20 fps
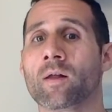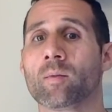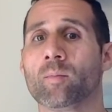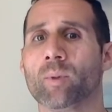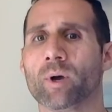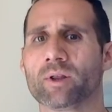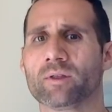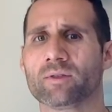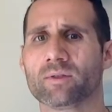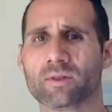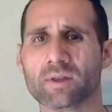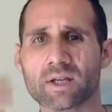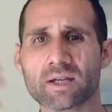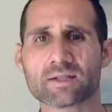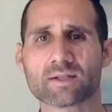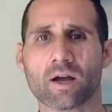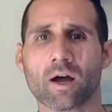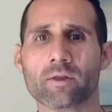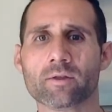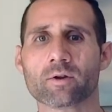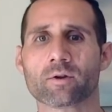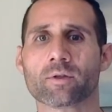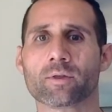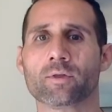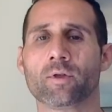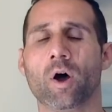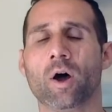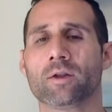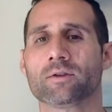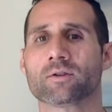but these other
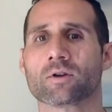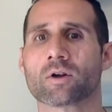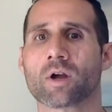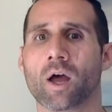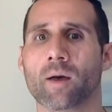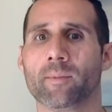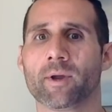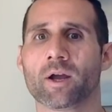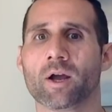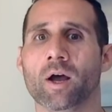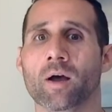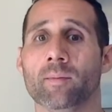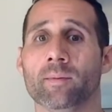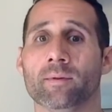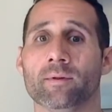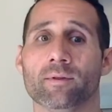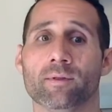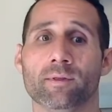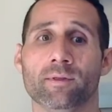thoughts are coming up,